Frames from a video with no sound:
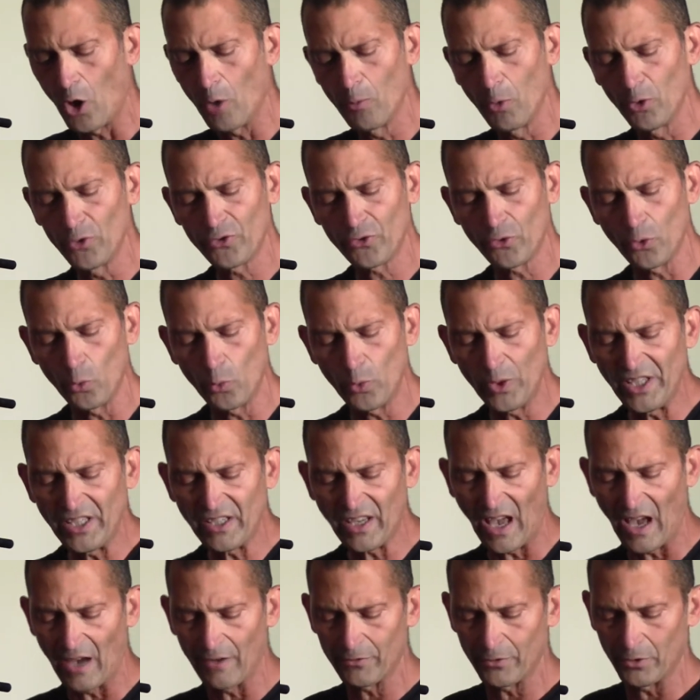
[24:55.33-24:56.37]
almost a
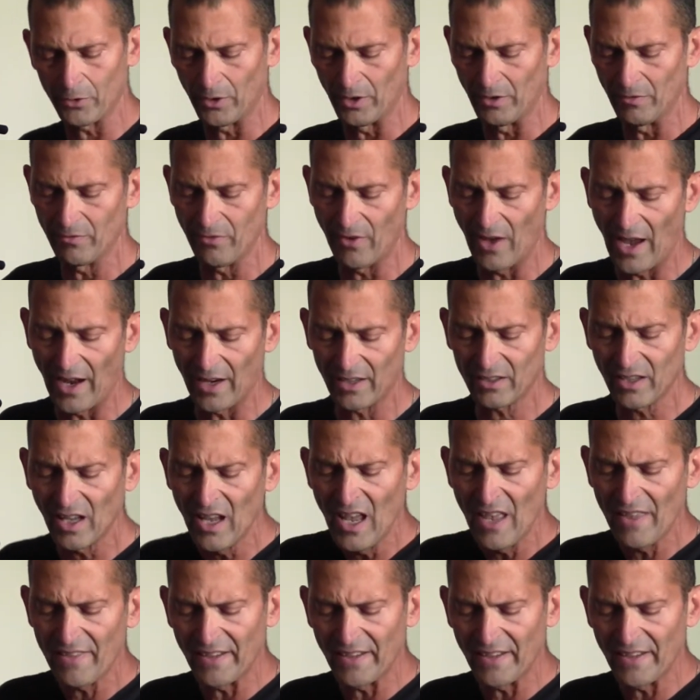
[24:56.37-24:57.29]
week after, in fact,